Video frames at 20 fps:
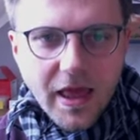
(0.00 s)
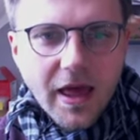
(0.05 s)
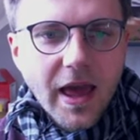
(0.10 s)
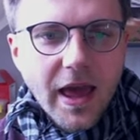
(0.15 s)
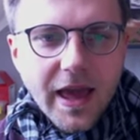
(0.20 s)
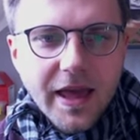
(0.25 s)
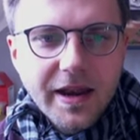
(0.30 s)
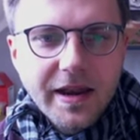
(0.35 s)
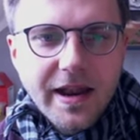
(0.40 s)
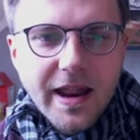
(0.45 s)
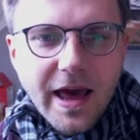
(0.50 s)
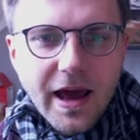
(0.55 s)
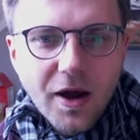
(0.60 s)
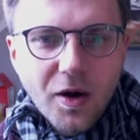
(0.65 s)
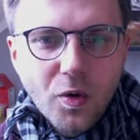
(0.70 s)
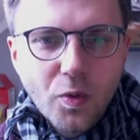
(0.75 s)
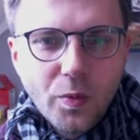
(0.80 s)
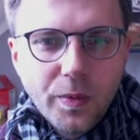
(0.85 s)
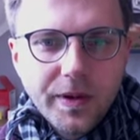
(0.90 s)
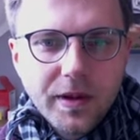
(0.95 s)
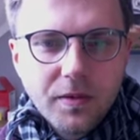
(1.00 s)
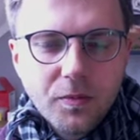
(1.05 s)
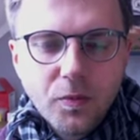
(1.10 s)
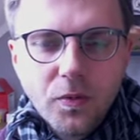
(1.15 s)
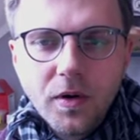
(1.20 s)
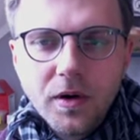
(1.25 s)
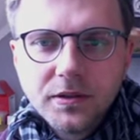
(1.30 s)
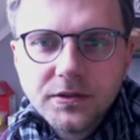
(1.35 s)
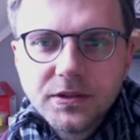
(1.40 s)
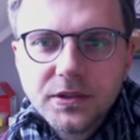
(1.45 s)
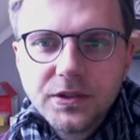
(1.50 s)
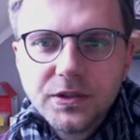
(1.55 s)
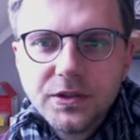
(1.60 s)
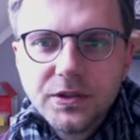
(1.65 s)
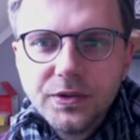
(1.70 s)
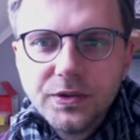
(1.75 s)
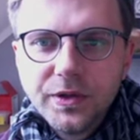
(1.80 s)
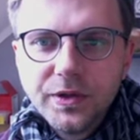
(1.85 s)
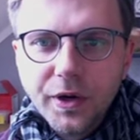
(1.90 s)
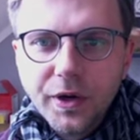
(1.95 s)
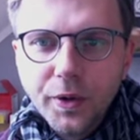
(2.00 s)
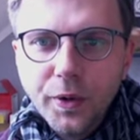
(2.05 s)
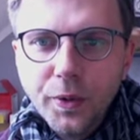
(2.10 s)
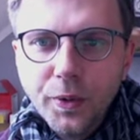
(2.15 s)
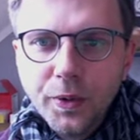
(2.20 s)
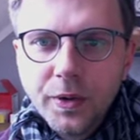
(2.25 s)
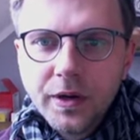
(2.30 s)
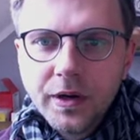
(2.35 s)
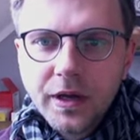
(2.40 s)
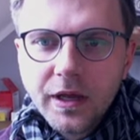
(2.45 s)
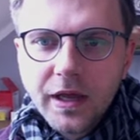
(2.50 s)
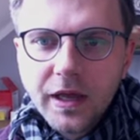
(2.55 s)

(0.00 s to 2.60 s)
And now we want to go